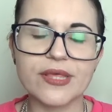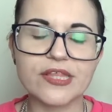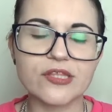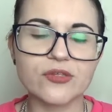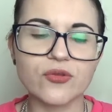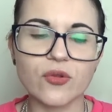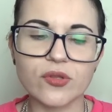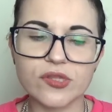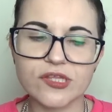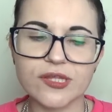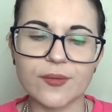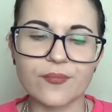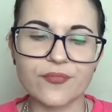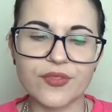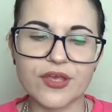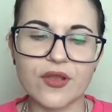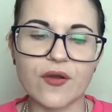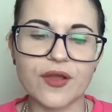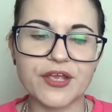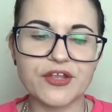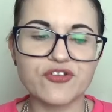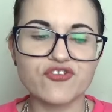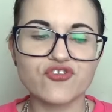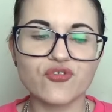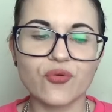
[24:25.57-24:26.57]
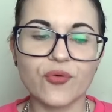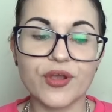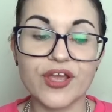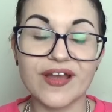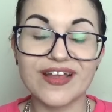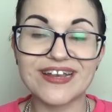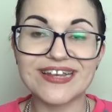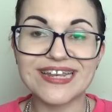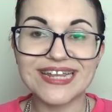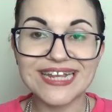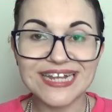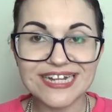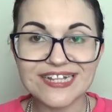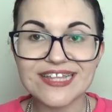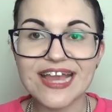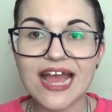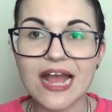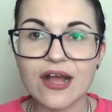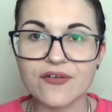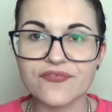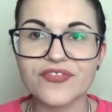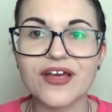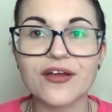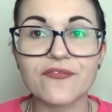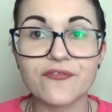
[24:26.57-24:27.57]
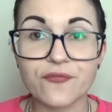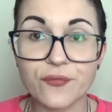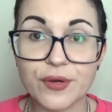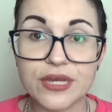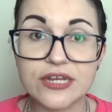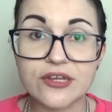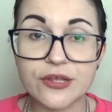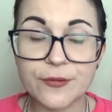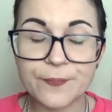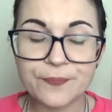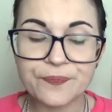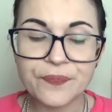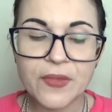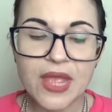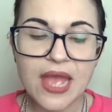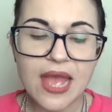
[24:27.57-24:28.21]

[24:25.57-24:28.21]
It's not something I enjoy. I need to have that freedom.